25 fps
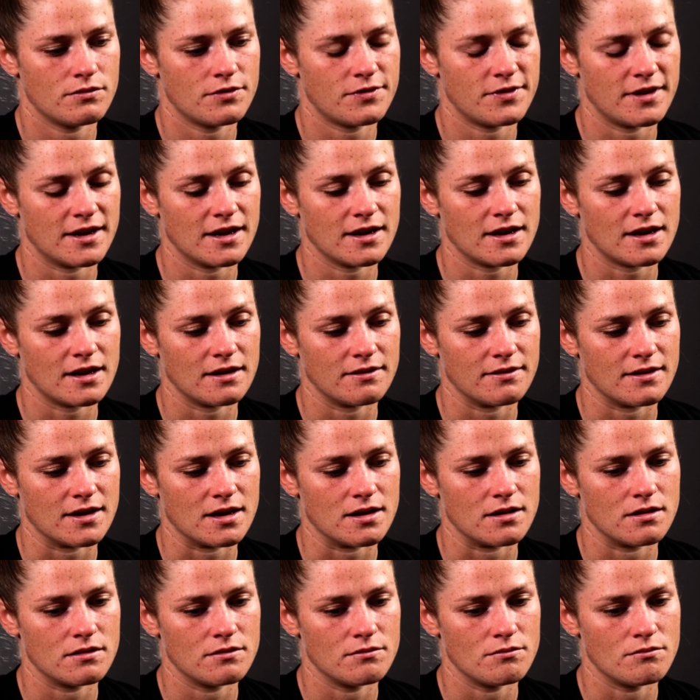thinking
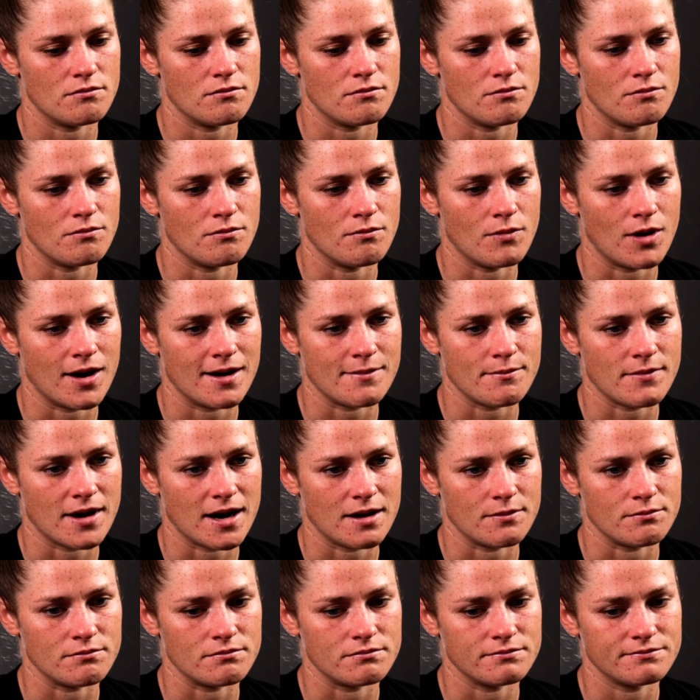that my
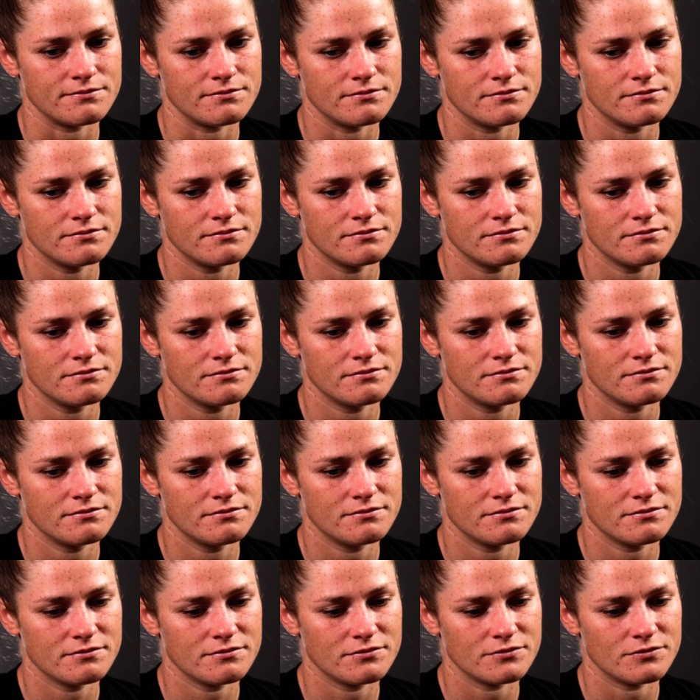mum
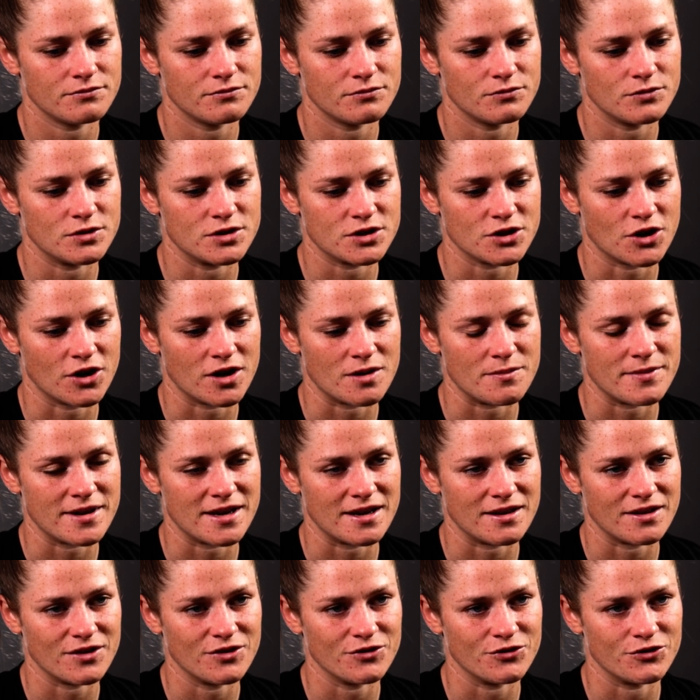was going to
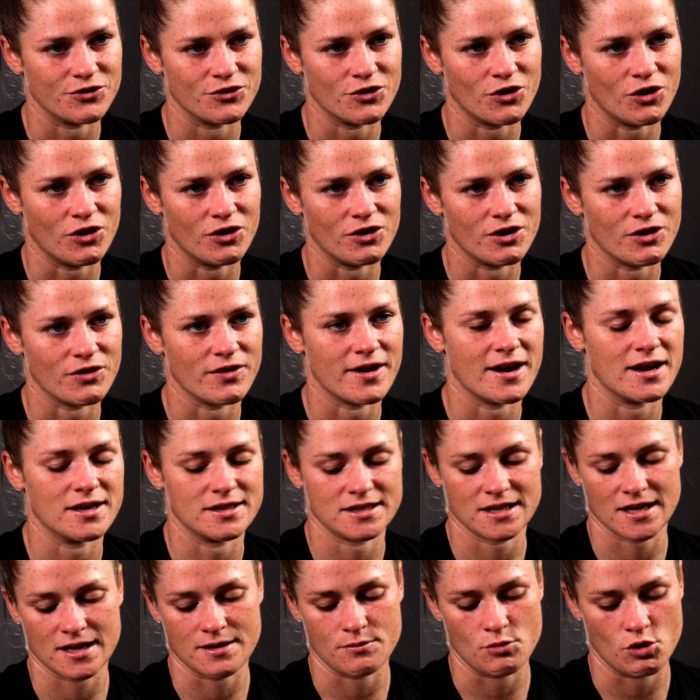be not
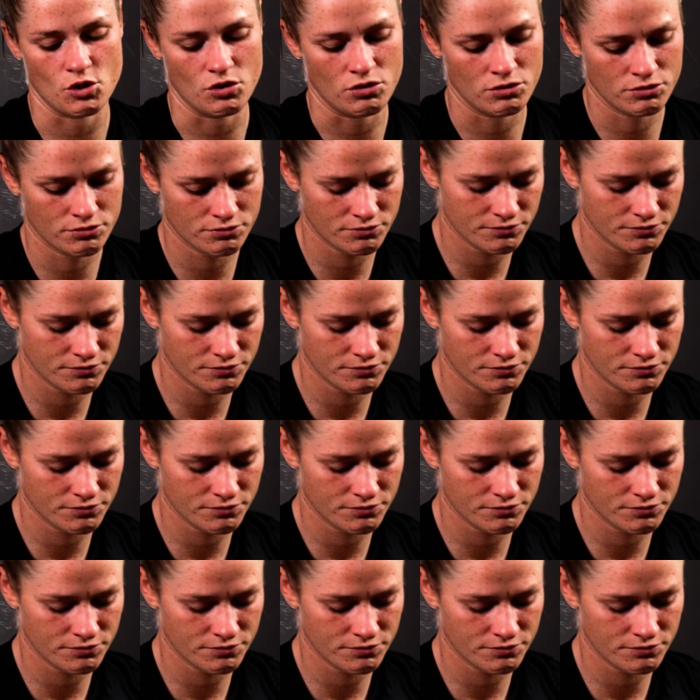around anymore.